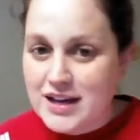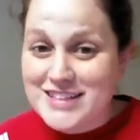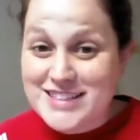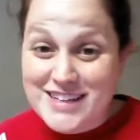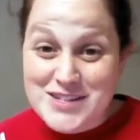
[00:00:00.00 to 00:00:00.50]

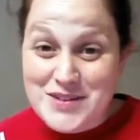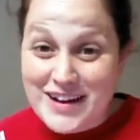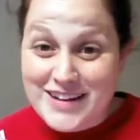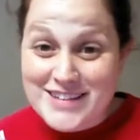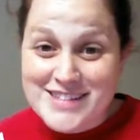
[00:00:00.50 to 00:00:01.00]
It does, you
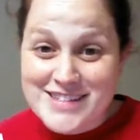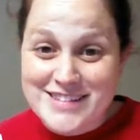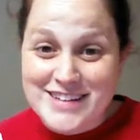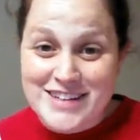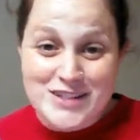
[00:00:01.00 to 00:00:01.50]
guys.
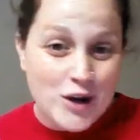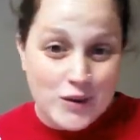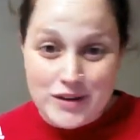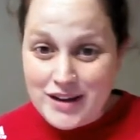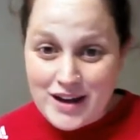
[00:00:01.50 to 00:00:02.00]
It
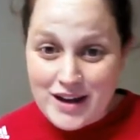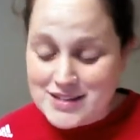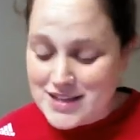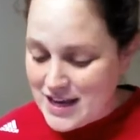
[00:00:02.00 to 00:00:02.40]
totally does.